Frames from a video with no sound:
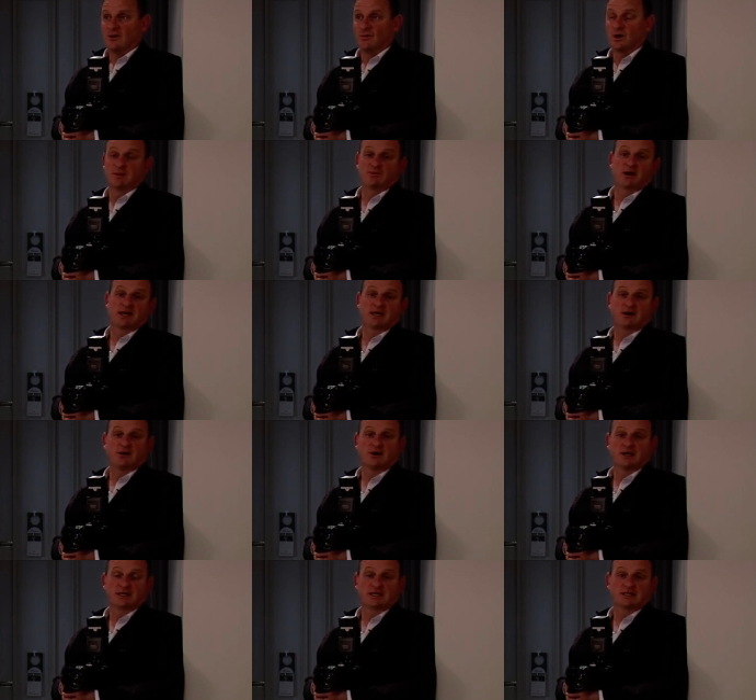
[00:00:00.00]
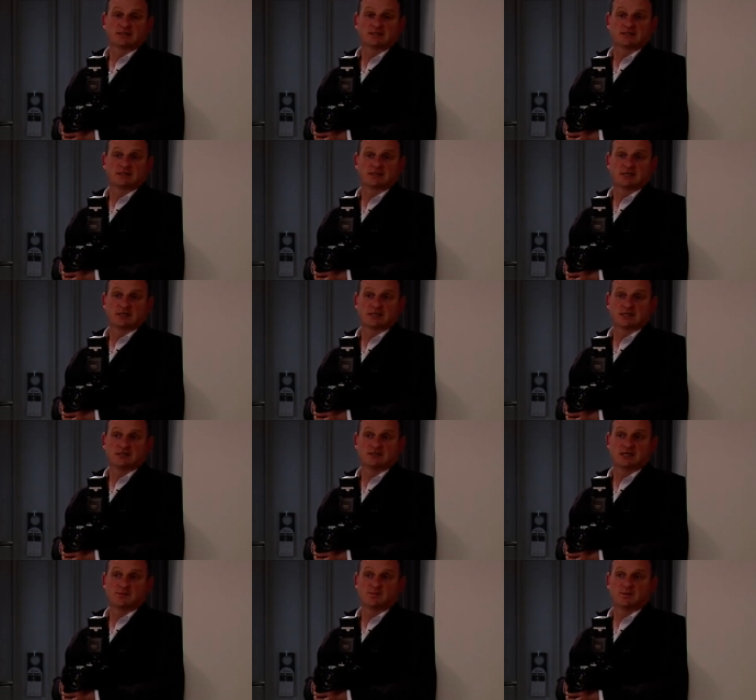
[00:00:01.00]
One of my colleagues,
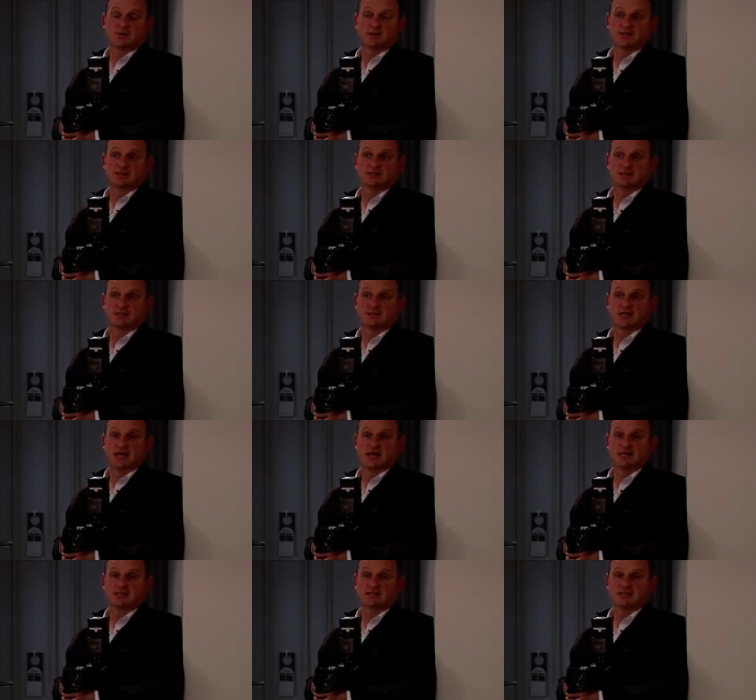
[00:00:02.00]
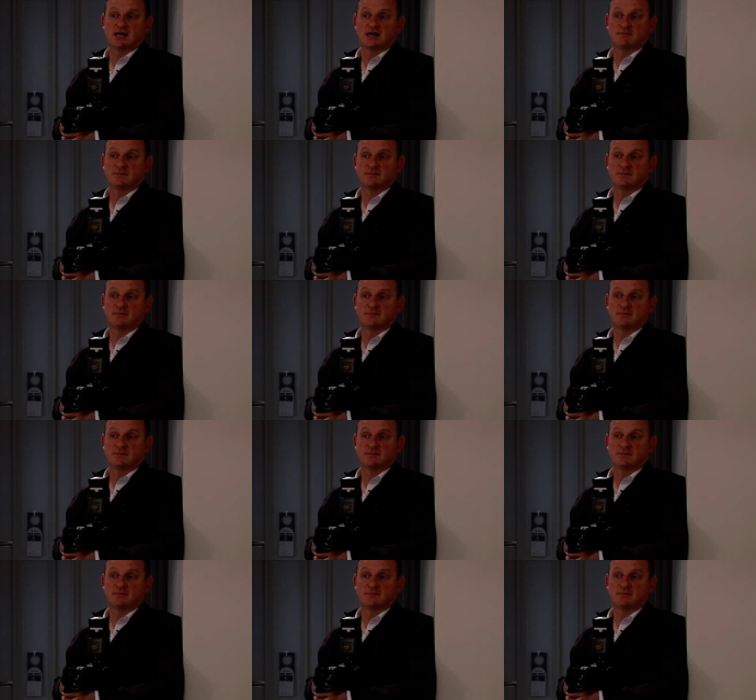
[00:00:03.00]
contemporaries and